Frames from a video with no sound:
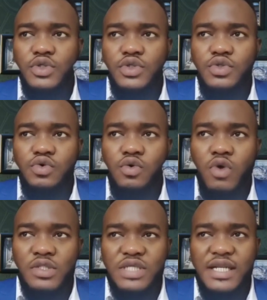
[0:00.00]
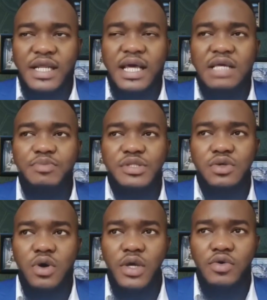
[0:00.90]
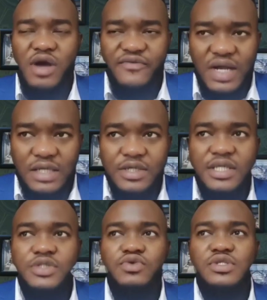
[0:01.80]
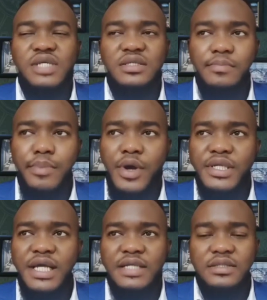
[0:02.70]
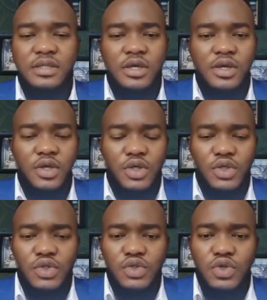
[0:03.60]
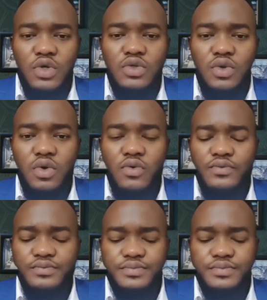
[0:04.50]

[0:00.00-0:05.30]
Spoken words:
you want to analyze Bitcoin, you have reached to a certain point that you don't know